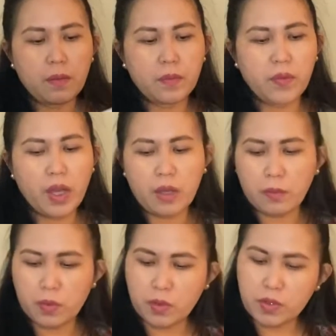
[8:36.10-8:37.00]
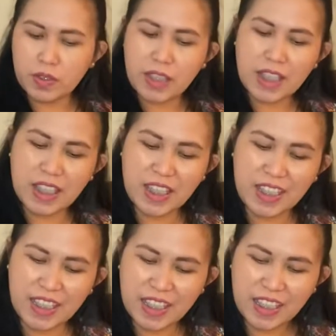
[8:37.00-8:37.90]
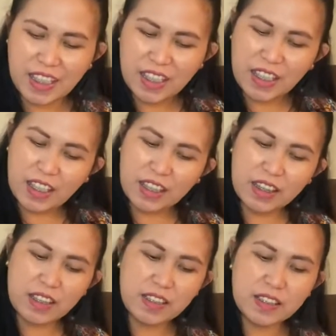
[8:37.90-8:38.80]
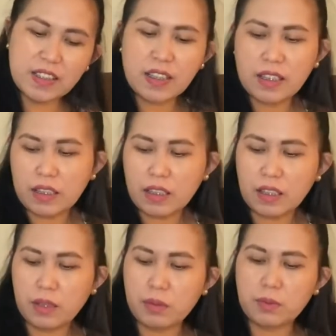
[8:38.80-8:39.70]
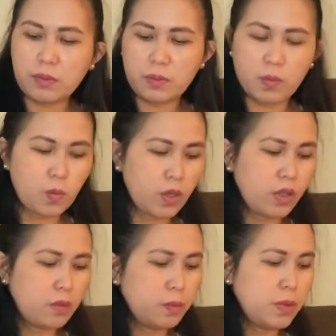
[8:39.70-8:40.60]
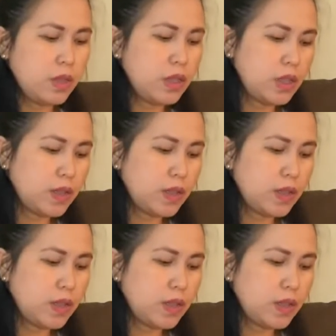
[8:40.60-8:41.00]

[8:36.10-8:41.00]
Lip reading: diapers. At least I have one piece.